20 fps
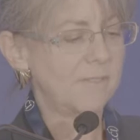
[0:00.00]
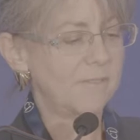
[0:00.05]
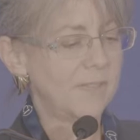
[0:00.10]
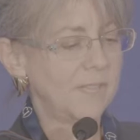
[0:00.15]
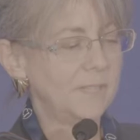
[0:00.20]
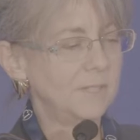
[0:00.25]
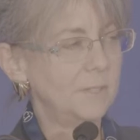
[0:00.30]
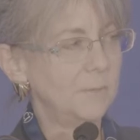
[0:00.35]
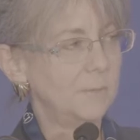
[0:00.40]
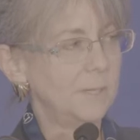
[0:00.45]

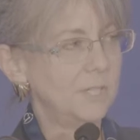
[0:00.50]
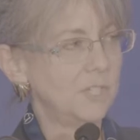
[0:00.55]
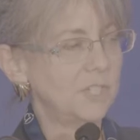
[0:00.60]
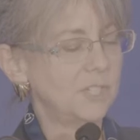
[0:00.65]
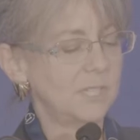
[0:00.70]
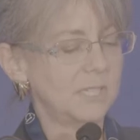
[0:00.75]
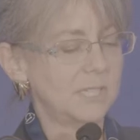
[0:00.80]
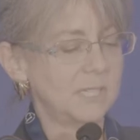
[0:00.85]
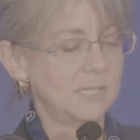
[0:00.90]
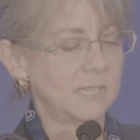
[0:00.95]

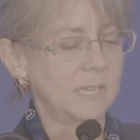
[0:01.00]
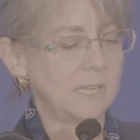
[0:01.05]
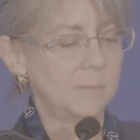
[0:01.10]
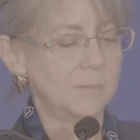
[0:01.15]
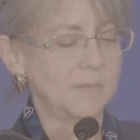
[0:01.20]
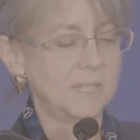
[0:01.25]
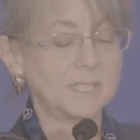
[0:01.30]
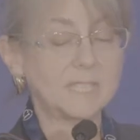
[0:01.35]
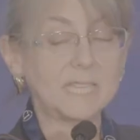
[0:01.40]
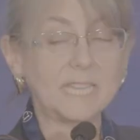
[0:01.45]
valuation
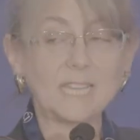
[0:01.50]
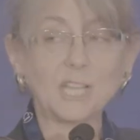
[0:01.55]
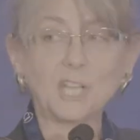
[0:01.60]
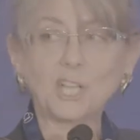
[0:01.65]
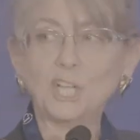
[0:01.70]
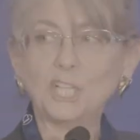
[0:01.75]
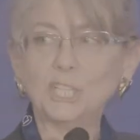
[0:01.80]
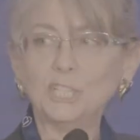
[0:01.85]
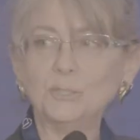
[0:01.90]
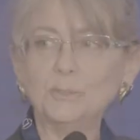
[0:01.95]
assignments,
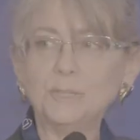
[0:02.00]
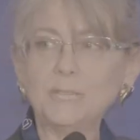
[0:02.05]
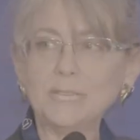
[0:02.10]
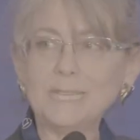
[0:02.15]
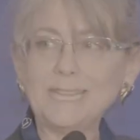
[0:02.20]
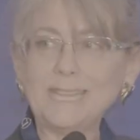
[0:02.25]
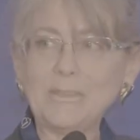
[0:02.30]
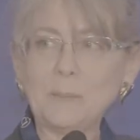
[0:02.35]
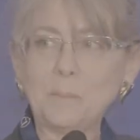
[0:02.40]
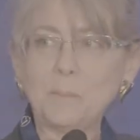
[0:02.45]

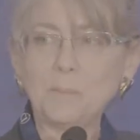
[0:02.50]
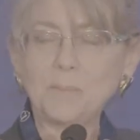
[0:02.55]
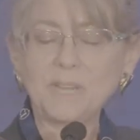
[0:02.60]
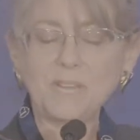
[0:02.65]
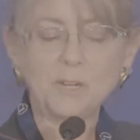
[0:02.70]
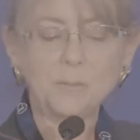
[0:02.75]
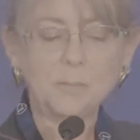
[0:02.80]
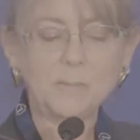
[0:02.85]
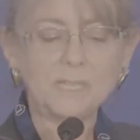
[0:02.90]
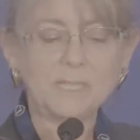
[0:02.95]
including
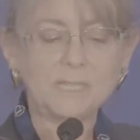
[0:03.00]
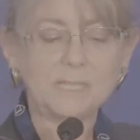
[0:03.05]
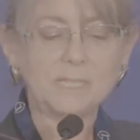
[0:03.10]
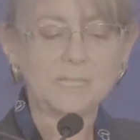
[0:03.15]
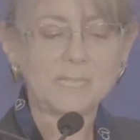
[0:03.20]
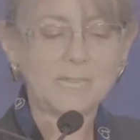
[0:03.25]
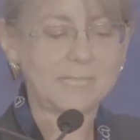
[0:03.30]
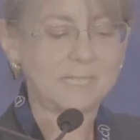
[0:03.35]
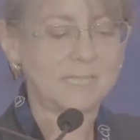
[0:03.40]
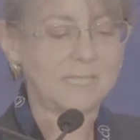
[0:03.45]
impairment
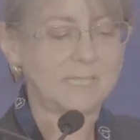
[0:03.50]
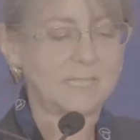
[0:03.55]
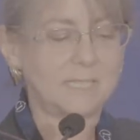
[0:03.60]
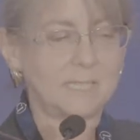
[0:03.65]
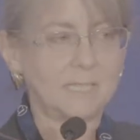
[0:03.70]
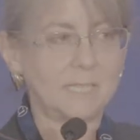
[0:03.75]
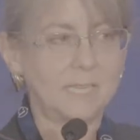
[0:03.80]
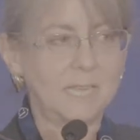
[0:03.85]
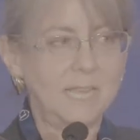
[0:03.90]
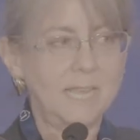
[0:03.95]

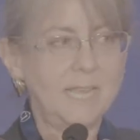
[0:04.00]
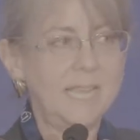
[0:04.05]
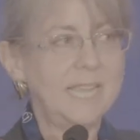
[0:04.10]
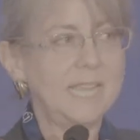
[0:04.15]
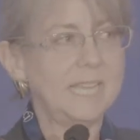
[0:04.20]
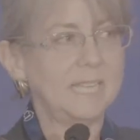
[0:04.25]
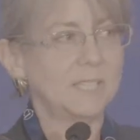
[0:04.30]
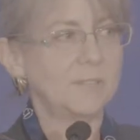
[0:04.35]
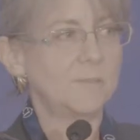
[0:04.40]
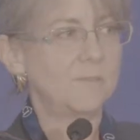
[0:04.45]
testing,
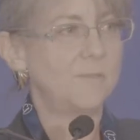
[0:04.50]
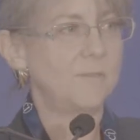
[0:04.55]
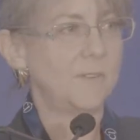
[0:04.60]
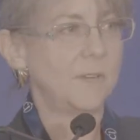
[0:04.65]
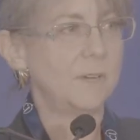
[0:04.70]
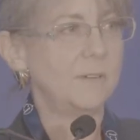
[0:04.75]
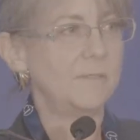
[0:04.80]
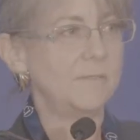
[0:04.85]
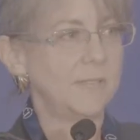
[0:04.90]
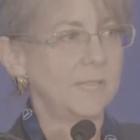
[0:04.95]
is
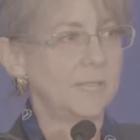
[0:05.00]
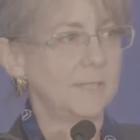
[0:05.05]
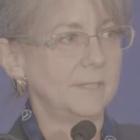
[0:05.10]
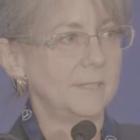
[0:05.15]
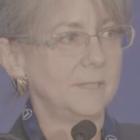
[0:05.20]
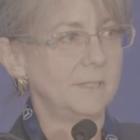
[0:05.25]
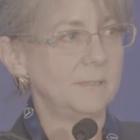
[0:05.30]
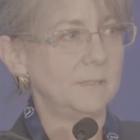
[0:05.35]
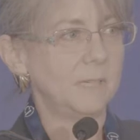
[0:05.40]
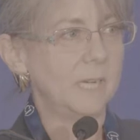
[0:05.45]
fair
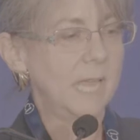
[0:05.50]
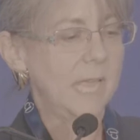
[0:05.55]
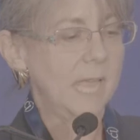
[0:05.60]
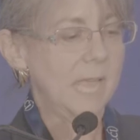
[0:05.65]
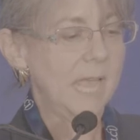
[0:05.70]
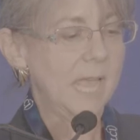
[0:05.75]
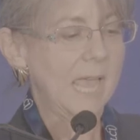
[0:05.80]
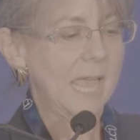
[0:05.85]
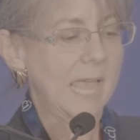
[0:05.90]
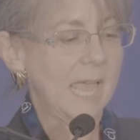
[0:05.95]
value
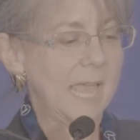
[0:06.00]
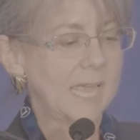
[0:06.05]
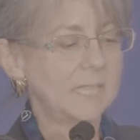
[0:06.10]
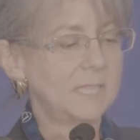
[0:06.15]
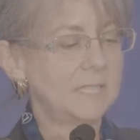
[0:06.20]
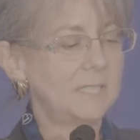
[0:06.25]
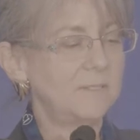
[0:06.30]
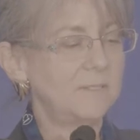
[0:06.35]
as